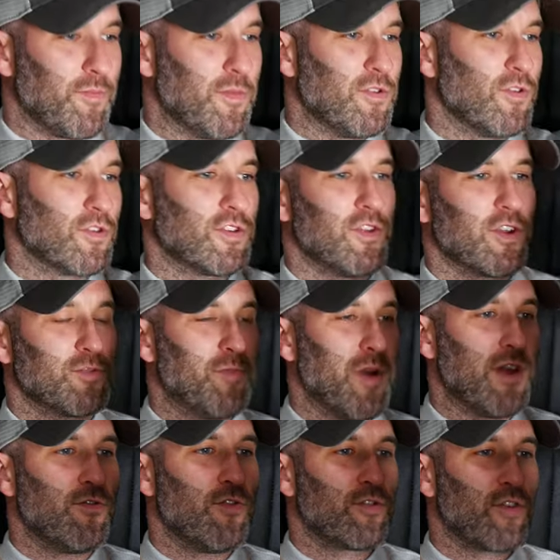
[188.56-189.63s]
I've been using this
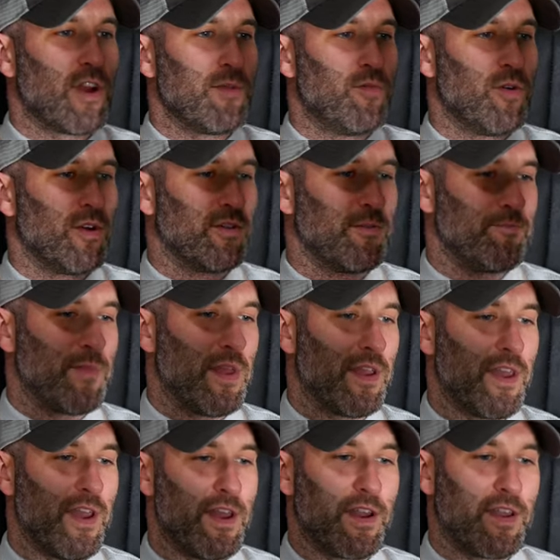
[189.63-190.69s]
Benro tripod,
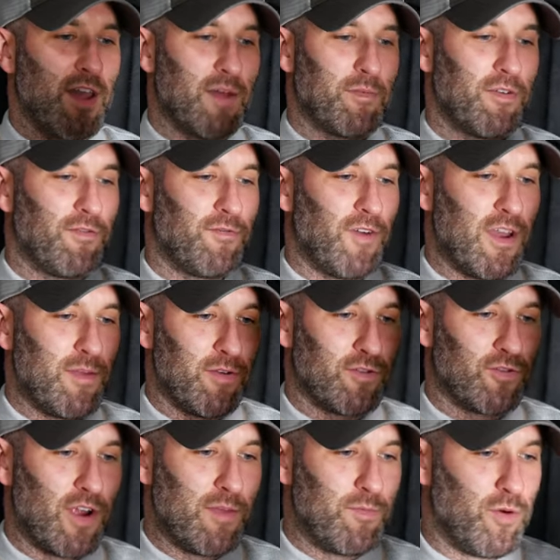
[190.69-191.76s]
again a carbon fibre
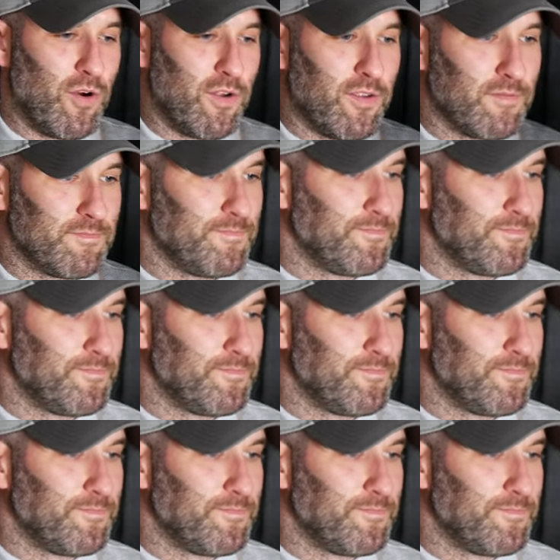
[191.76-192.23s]
tripod,